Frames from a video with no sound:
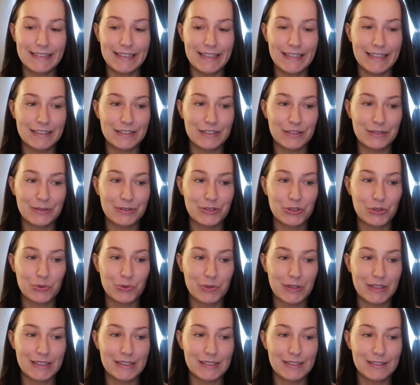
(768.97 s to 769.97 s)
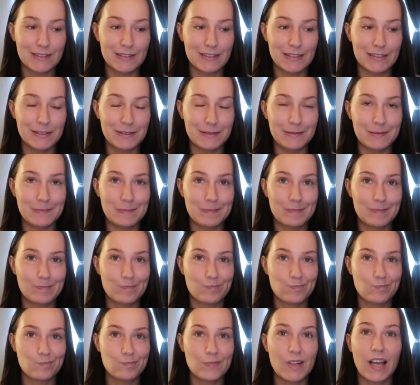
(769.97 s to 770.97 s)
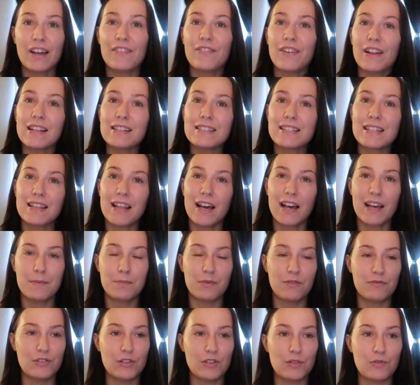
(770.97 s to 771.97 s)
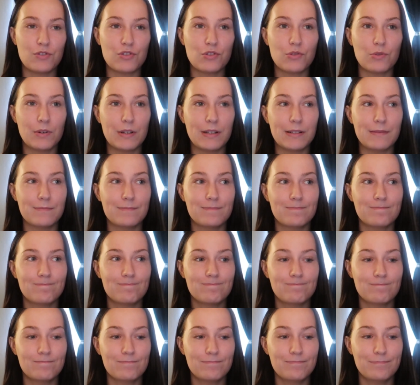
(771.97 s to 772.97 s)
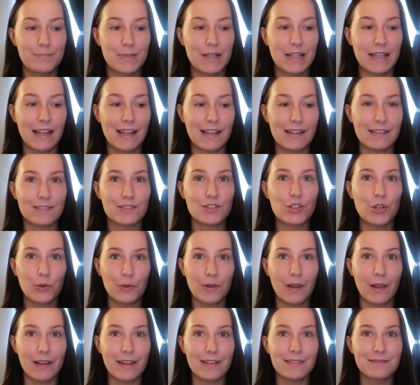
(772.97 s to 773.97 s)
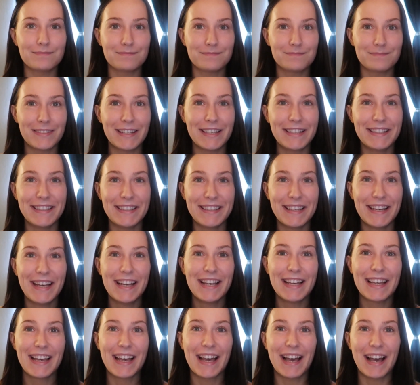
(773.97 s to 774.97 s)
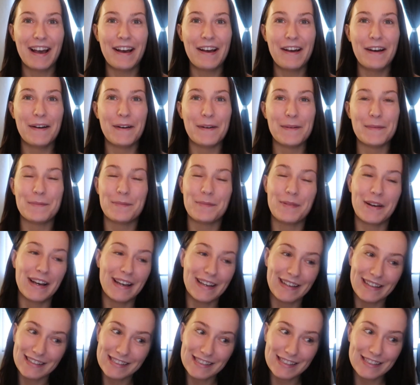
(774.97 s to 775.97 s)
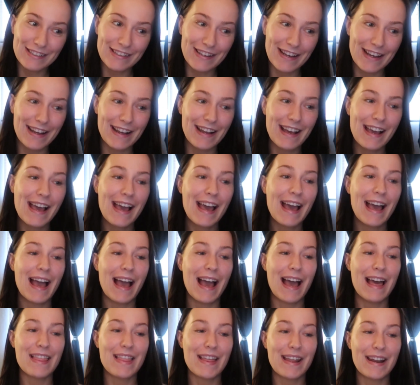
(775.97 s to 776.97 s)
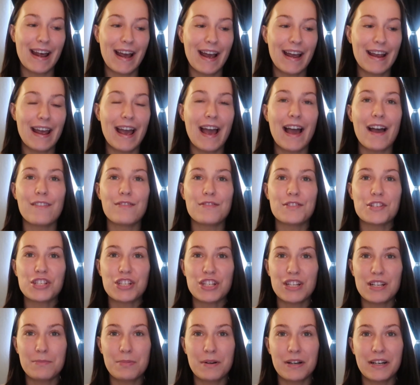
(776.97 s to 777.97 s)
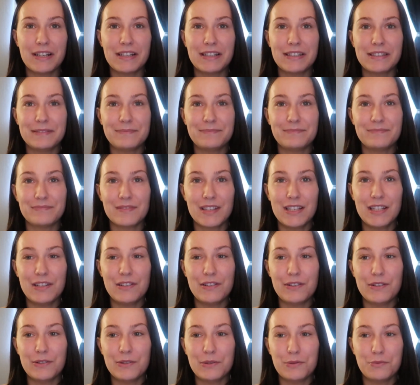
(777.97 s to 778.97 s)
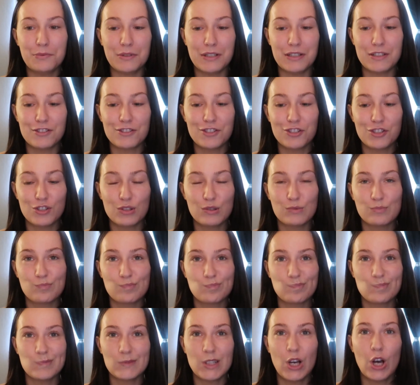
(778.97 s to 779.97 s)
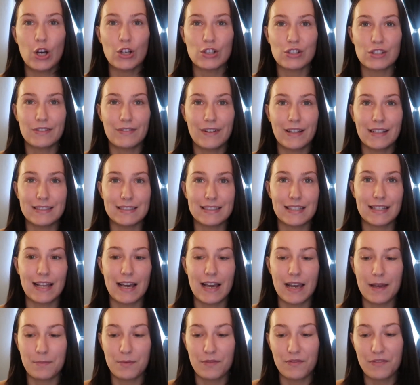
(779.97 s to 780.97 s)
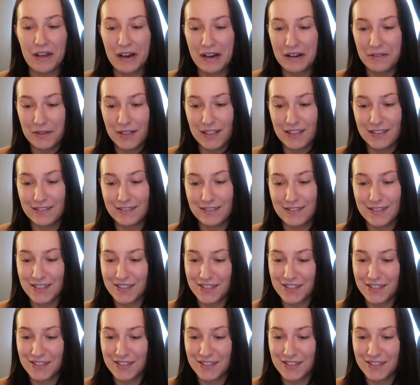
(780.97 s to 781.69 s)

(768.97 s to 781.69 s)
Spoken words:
Yeah, Dogecoin. I fell into the hype of Dogecoin, but like too late. But it's okay. And then I have Shiba Inu, which also fell into the hype of that one.